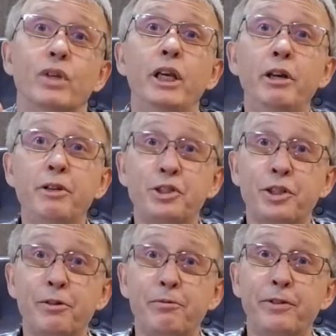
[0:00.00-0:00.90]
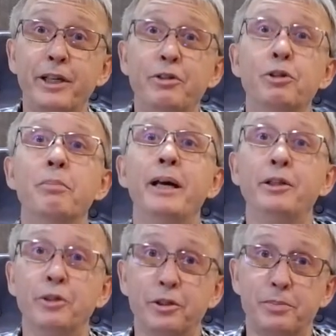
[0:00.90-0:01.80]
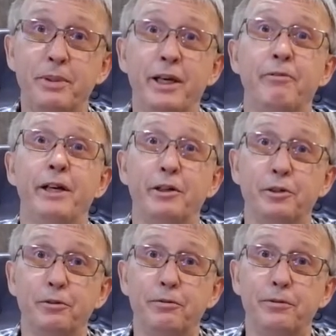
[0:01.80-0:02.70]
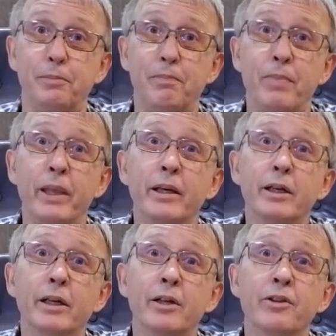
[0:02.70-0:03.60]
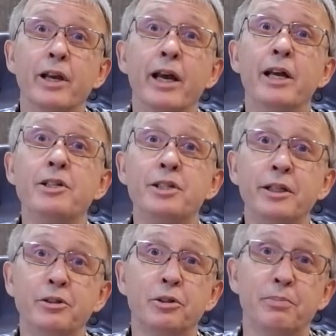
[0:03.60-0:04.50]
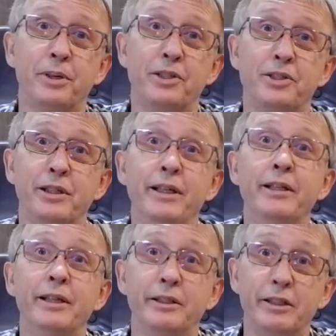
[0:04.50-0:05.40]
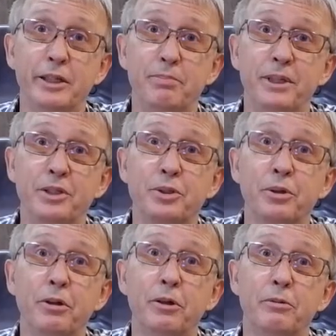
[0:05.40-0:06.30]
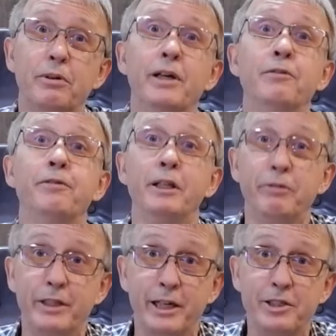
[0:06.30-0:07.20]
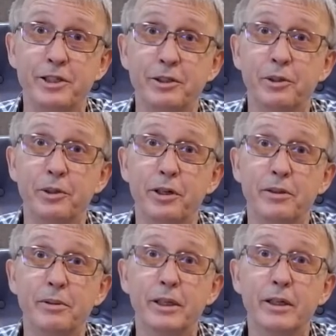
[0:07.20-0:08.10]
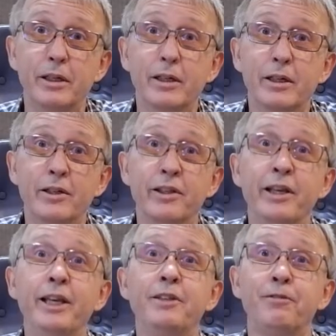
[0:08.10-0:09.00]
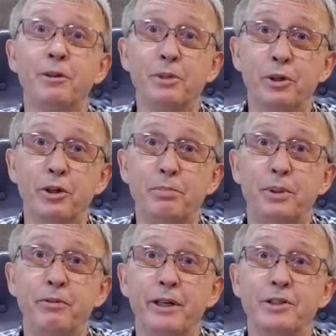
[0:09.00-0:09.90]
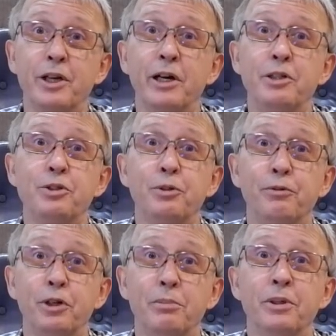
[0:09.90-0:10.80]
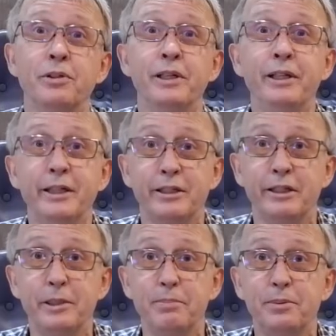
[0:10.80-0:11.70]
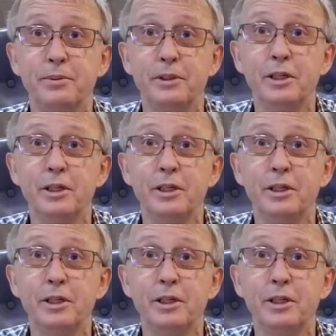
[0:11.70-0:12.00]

Here is something you may not be aware of. The engine compressor inlet lip is hollow and filled with engine oil. The heat from the oil prevents ice to form on the inlet lip.